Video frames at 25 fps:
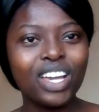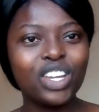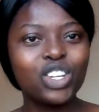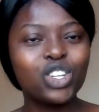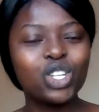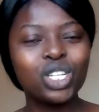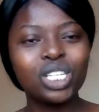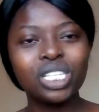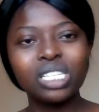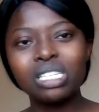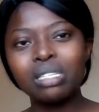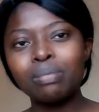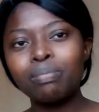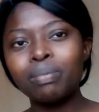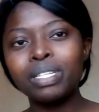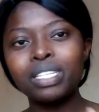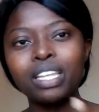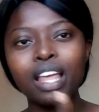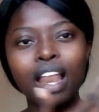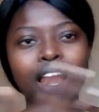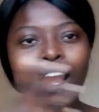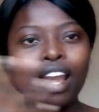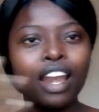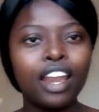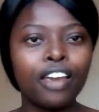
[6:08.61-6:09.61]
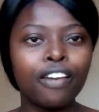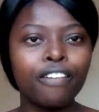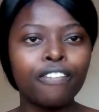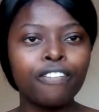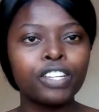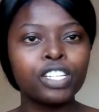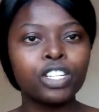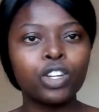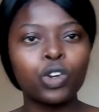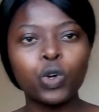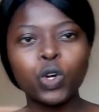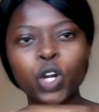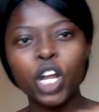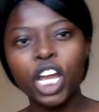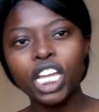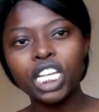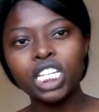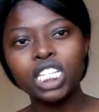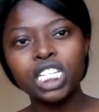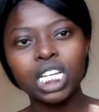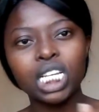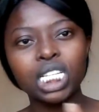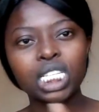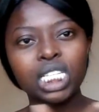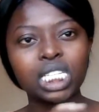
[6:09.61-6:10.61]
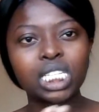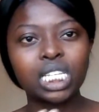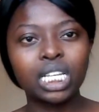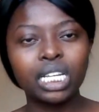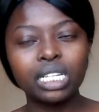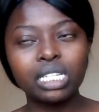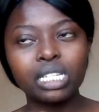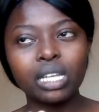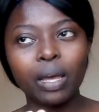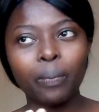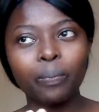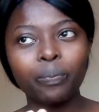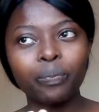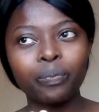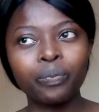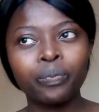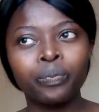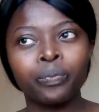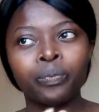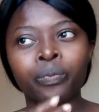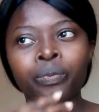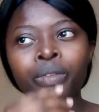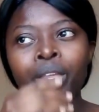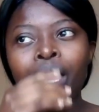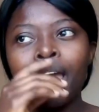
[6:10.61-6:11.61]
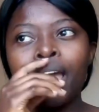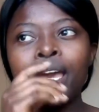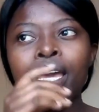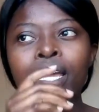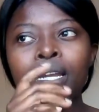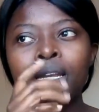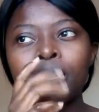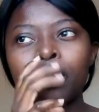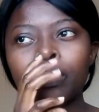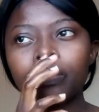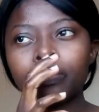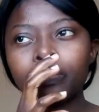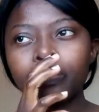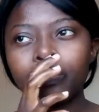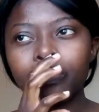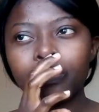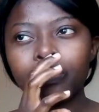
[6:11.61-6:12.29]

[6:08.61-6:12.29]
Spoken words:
She's smitten left, right, and center. And